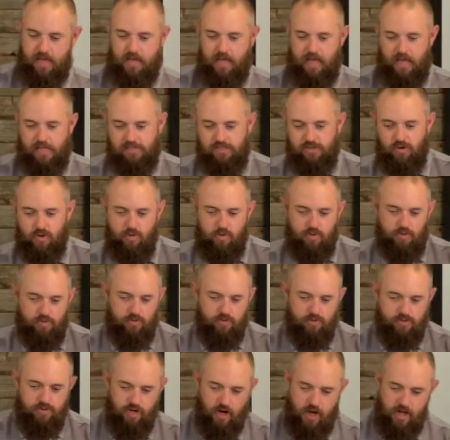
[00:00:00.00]
And
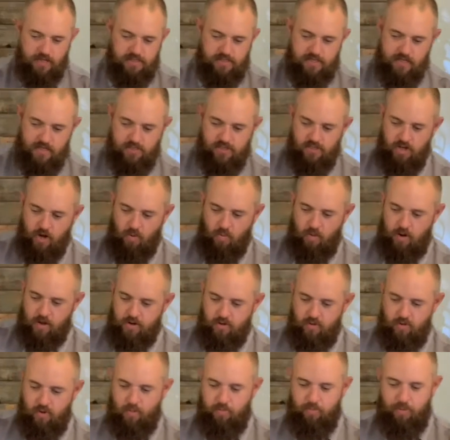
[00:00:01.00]
so John says, no one
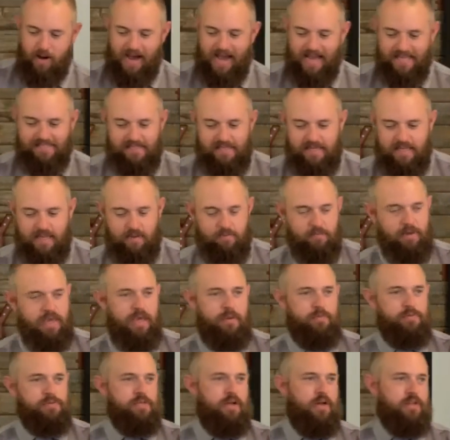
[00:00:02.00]
who abides in him
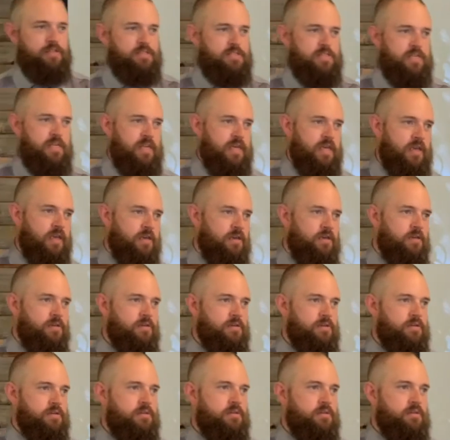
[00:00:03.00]
keeps on sinning.
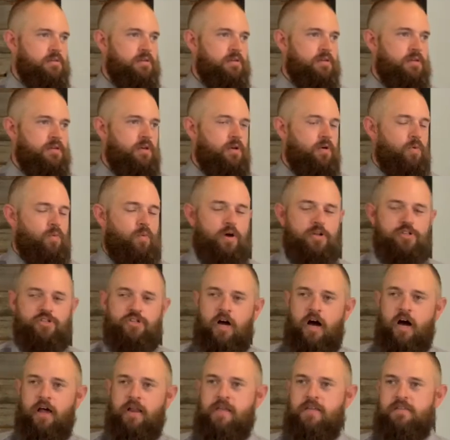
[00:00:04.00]
What
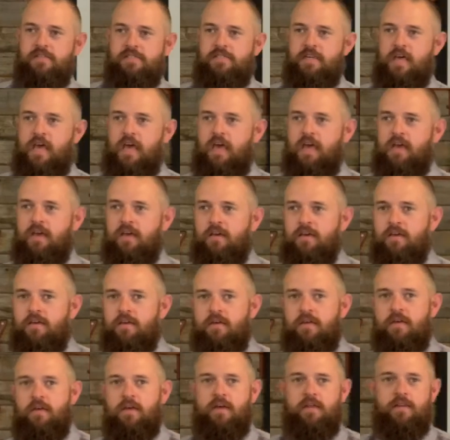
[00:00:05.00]
John is saying,
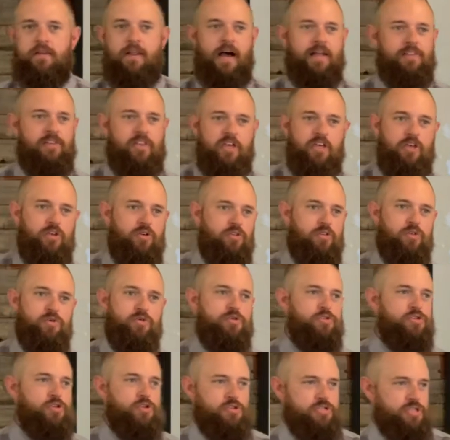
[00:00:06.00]
not that you
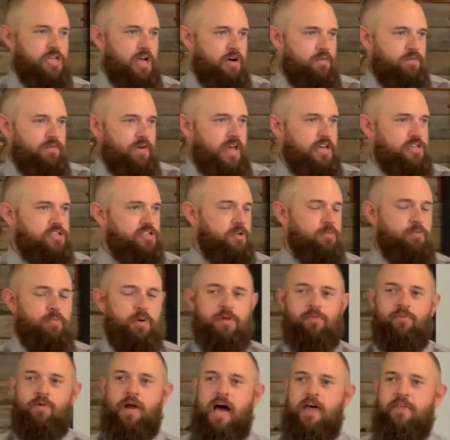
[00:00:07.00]
lose your salvation,
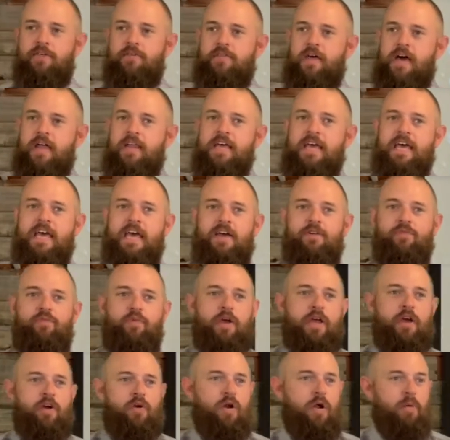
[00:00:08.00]
but rather that if
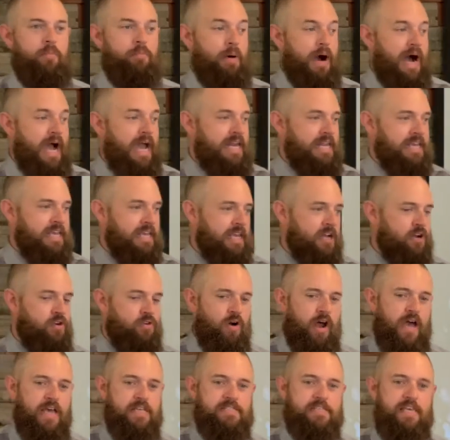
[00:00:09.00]
we are abiding in
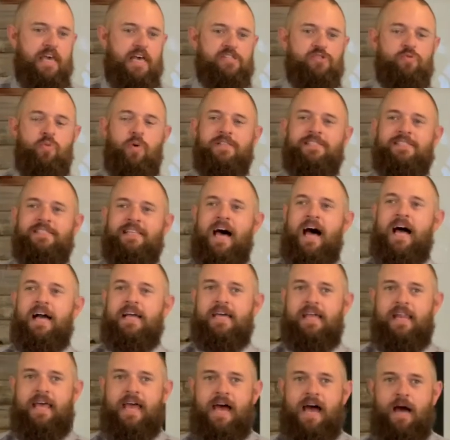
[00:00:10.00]
Christ, guess what's not
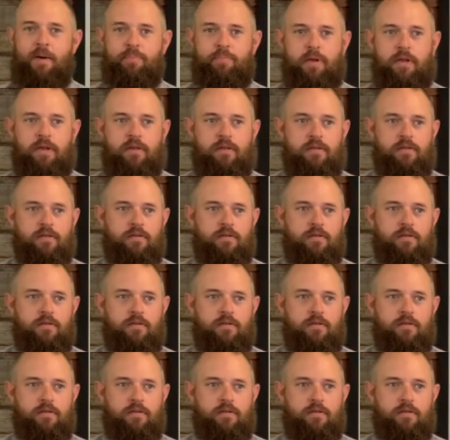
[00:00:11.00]
going to happen?